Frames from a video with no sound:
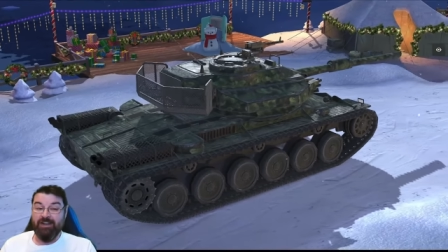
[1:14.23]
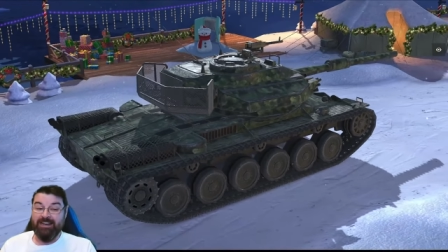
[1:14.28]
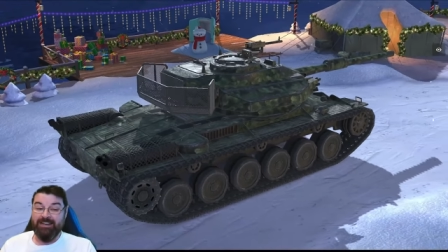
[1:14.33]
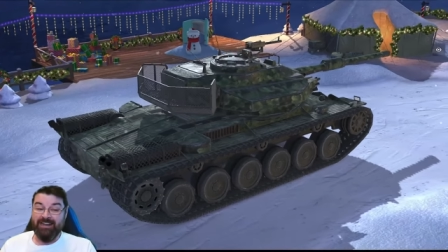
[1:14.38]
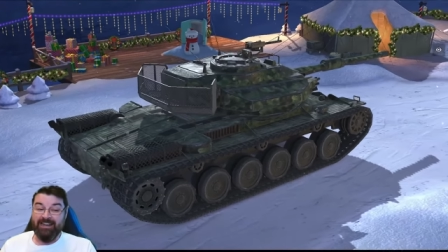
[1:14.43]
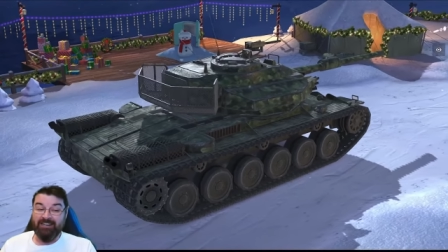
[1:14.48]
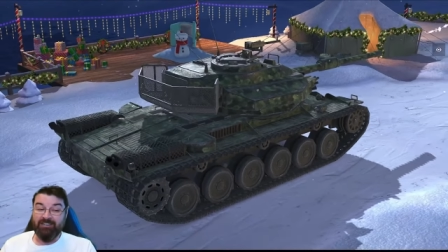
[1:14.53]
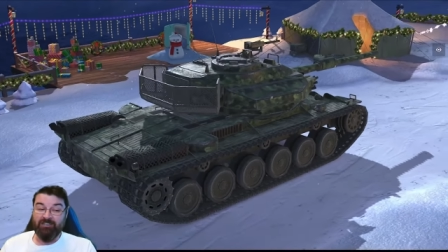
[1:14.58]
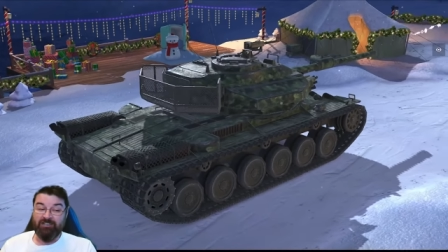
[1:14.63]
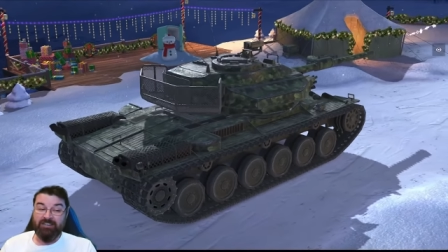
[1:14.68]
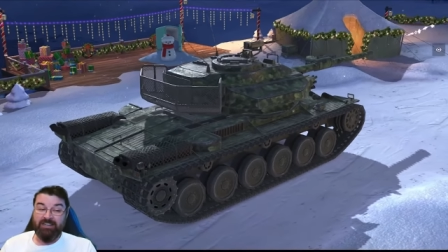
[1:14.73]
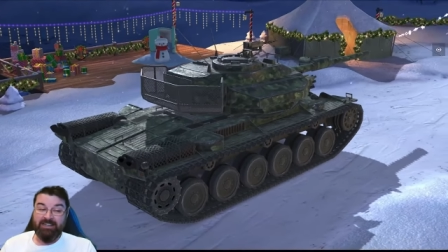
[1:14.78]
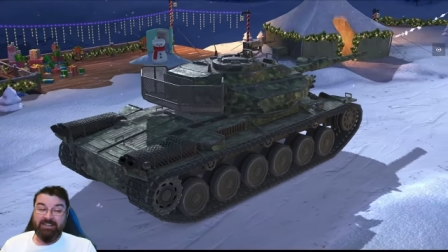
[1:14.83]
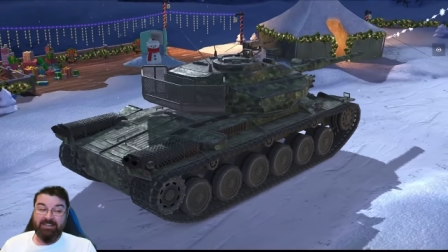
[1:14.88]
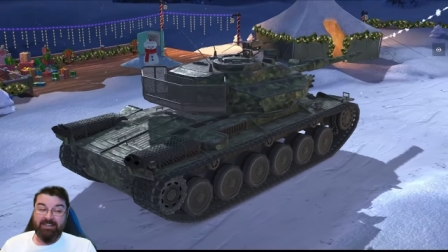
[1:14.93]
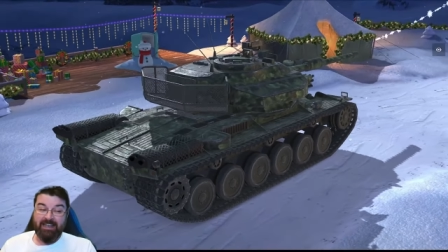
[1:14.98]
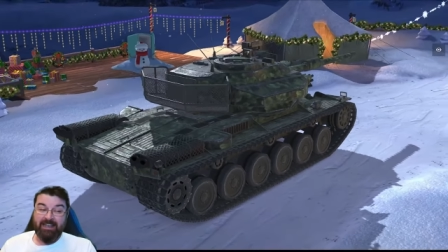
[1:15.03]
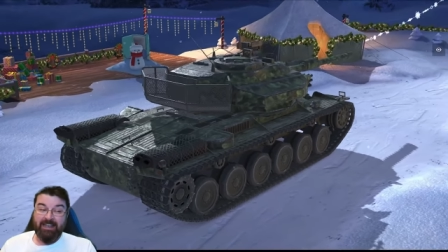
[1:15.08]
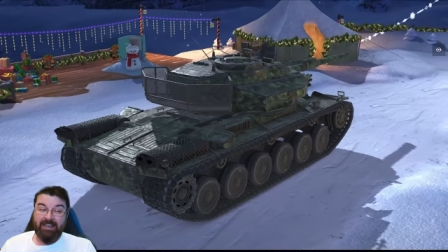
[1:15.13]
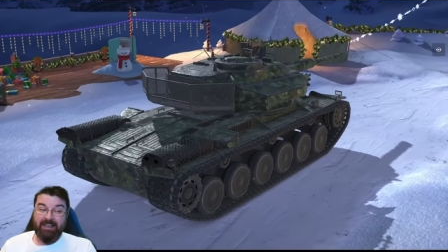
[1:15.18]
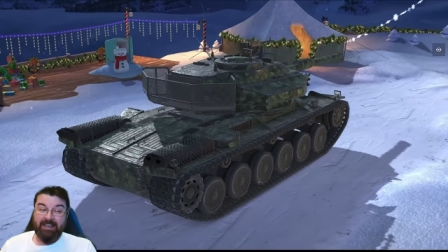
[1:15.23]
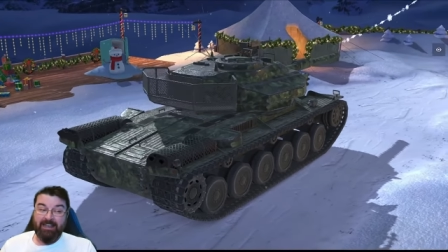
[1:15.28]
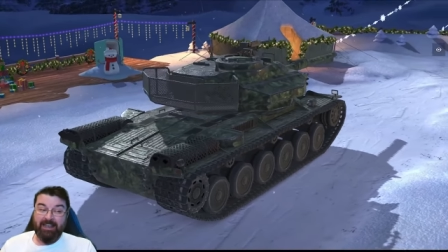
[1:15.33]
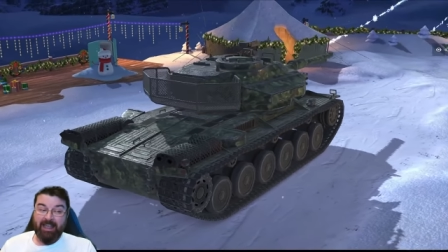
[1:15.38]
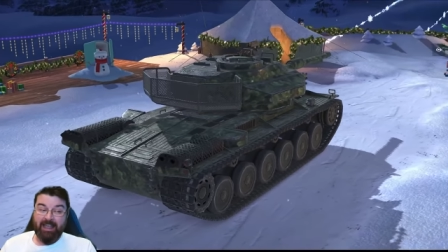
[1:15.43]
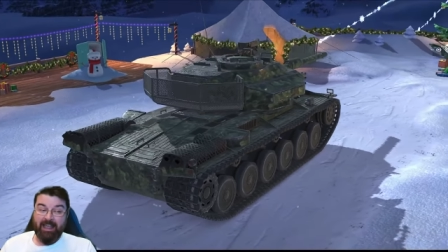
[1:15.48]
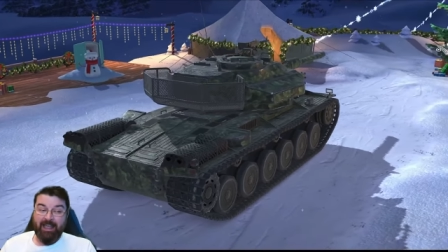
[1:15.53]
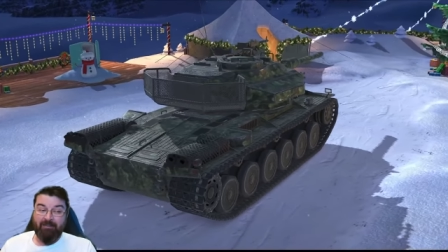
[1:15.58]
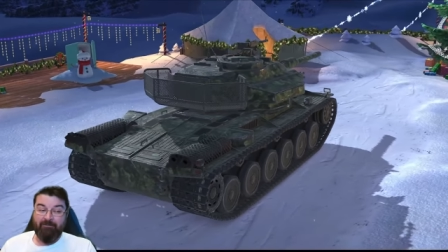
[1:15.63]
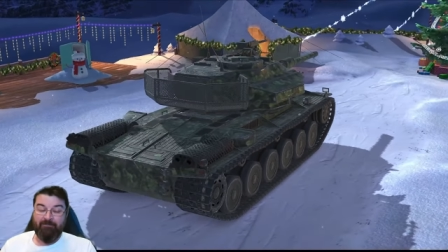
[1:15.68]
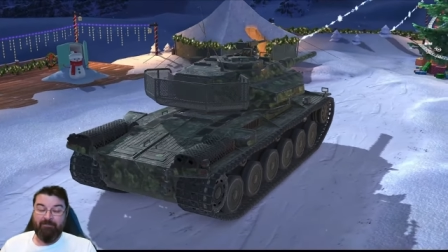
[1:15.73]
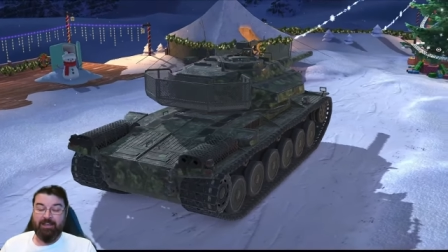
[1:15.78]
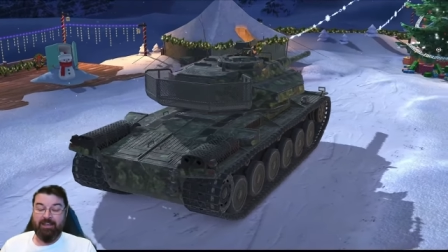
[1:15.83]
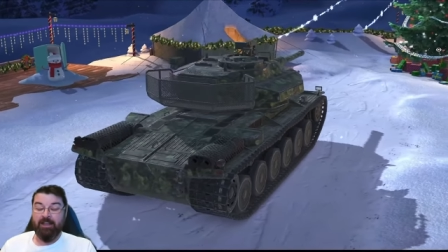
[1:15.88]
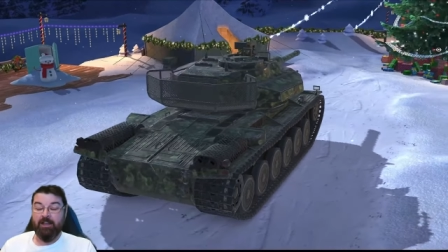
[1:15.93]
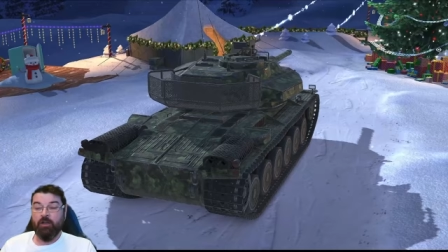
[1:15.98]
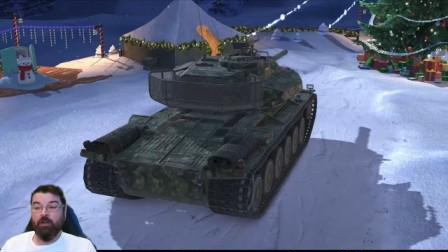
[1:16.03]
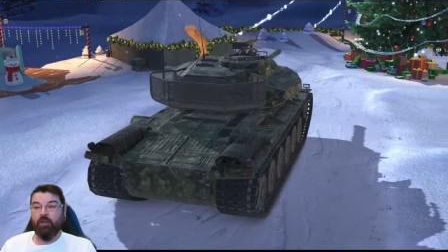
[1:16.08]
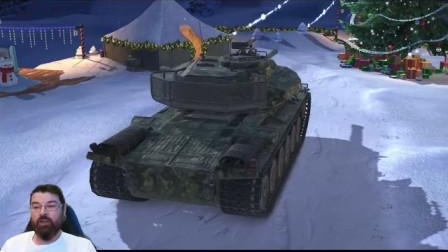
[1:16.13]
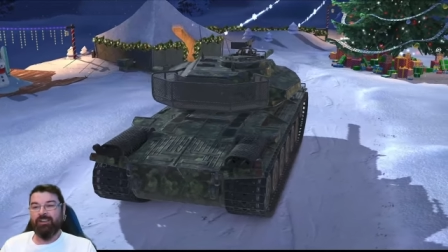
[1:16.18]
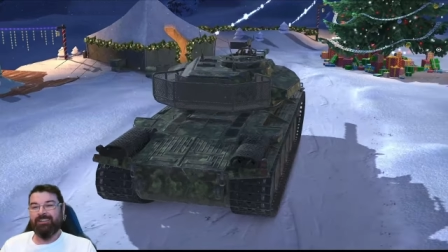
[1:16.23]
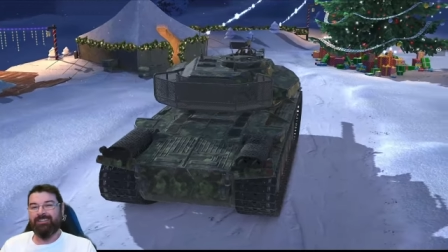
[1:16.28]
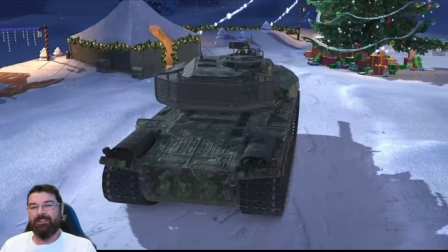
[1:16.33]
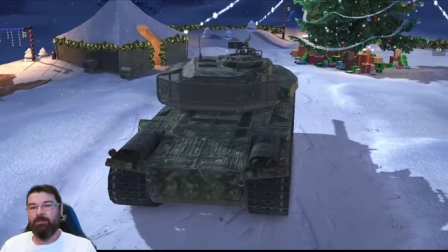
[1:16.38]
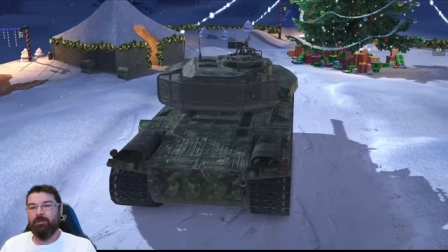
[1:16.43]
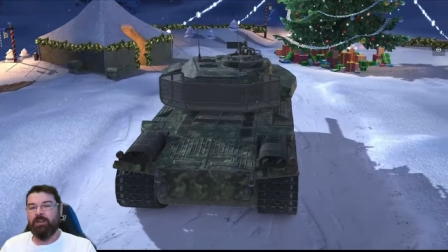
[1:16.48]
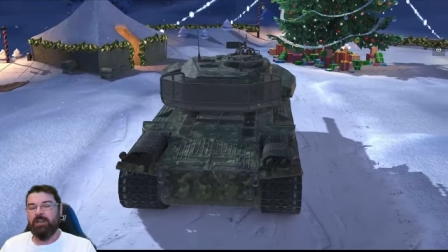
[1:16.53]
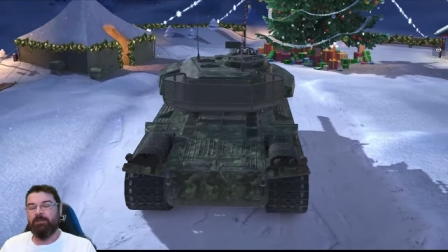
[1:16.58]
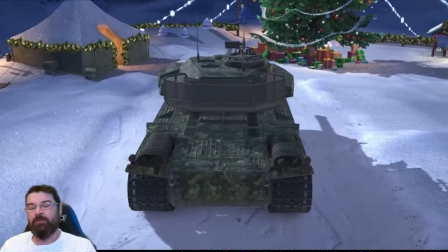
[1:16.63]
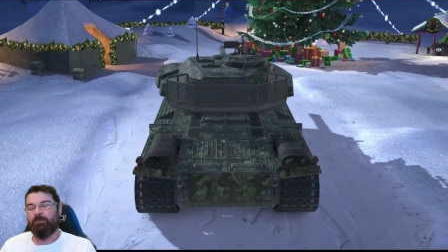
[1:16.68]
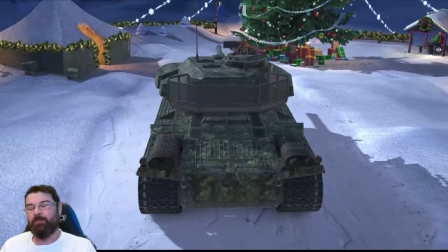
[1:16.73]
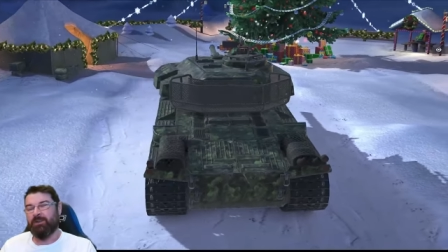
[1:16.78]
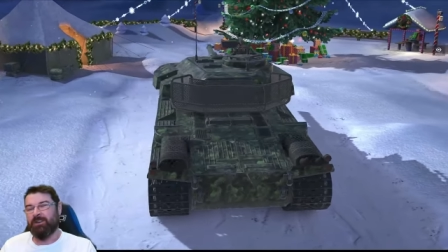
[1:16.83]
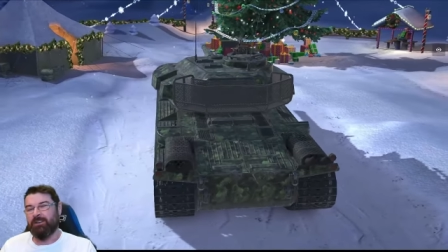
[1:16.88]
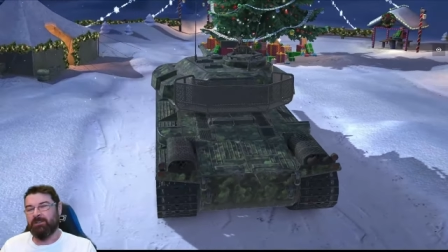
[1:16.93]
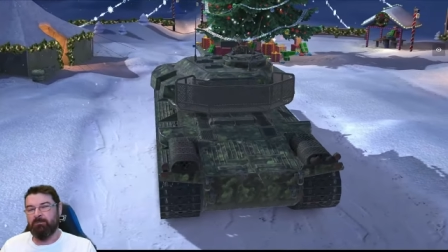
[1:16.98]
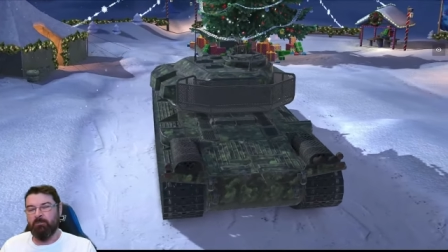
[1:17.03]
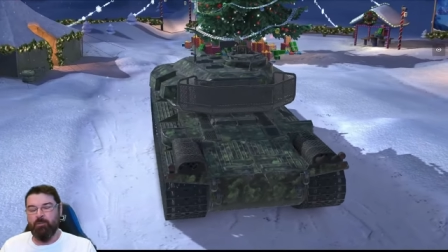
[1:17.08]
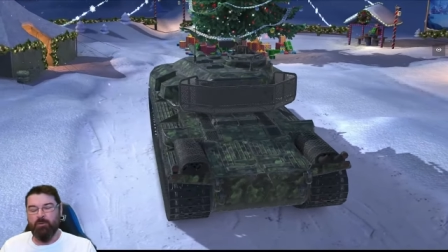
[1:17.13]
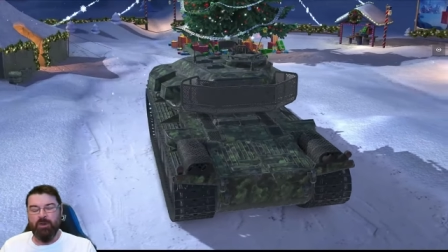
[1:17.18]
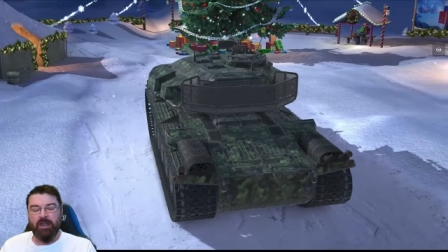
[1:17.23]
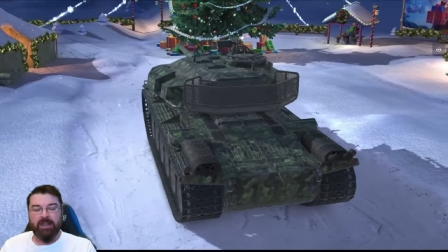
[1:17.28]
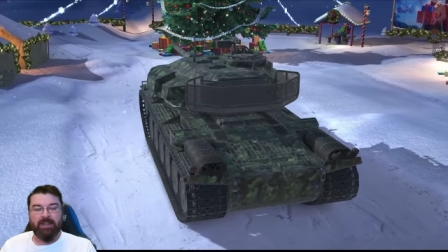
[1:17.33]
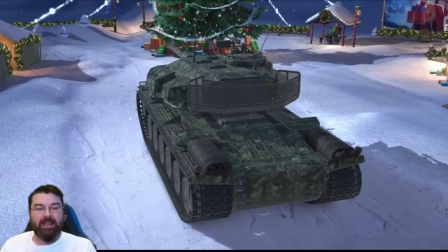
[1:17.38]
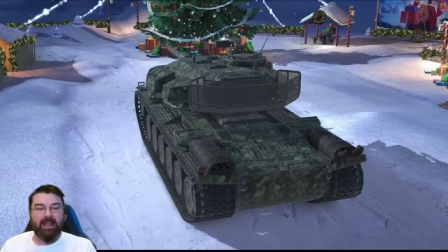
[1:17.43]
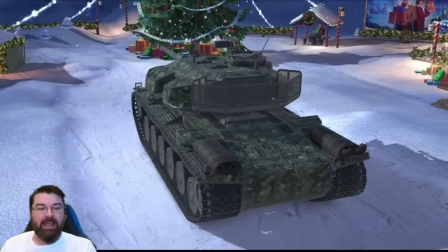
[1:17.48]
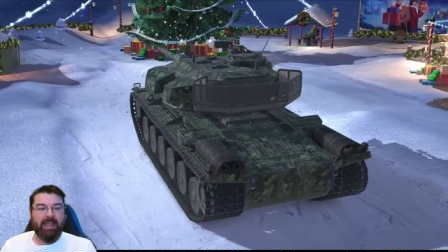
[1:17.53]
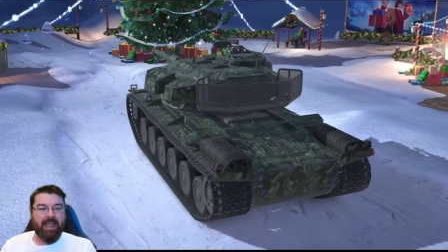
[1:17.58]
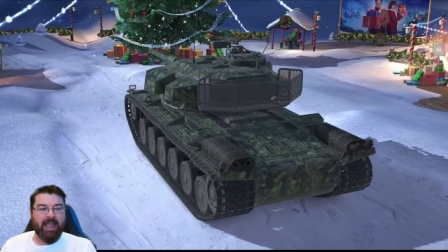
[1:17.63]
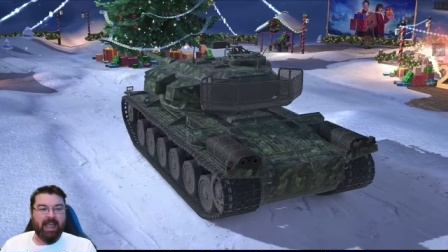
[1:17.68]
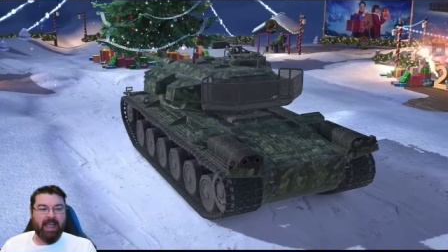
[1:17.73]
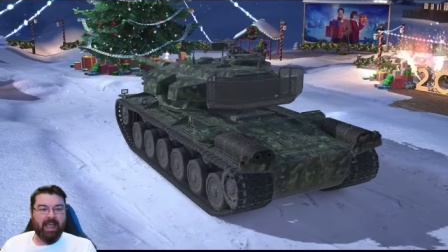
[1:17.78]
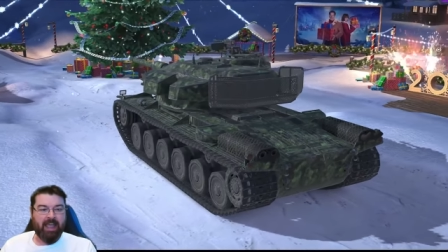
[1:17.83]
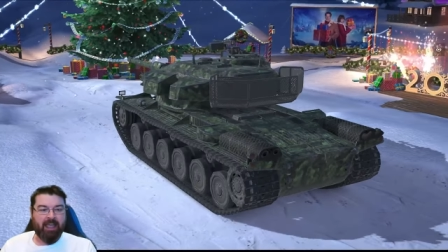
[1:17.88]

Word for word: It's actually a heavy. So, it, but it's more like a